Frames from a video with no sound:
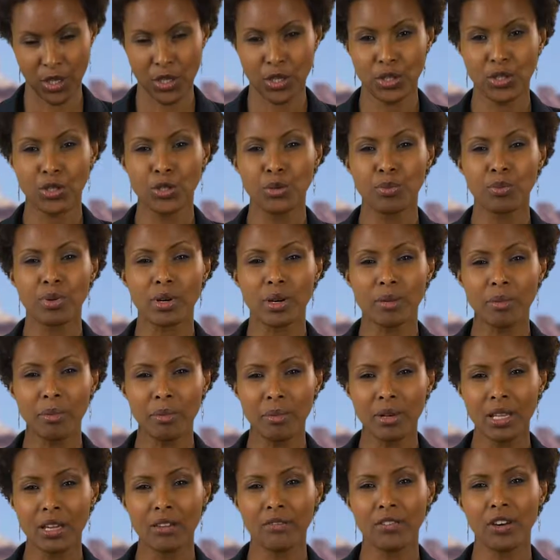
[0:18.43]
You
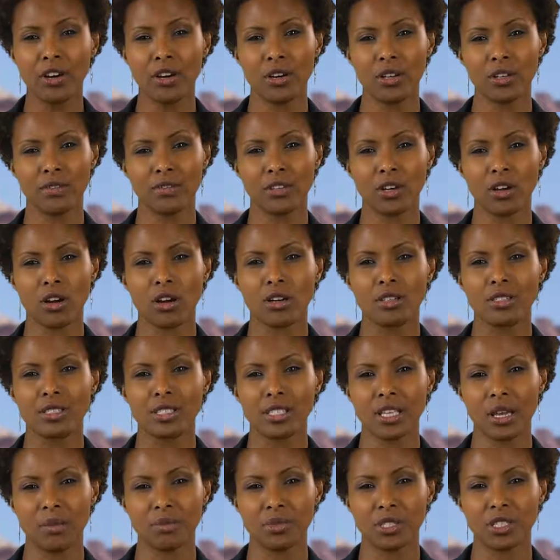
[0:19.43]
probably have heard of the
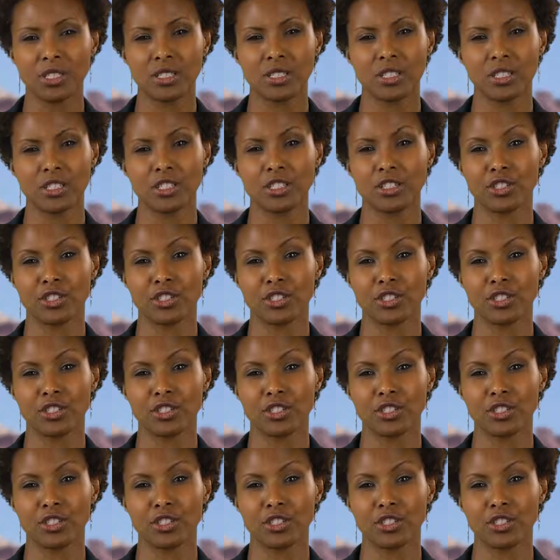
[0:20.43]
concepts such